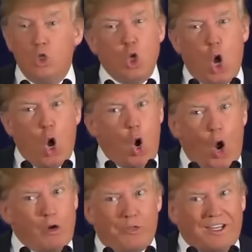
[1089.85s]

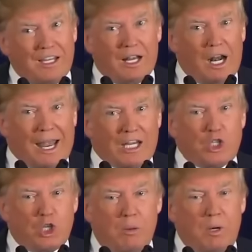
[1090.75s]
No, I don't think you're going to like
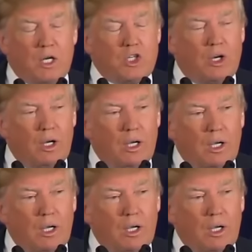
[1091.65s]
it so much.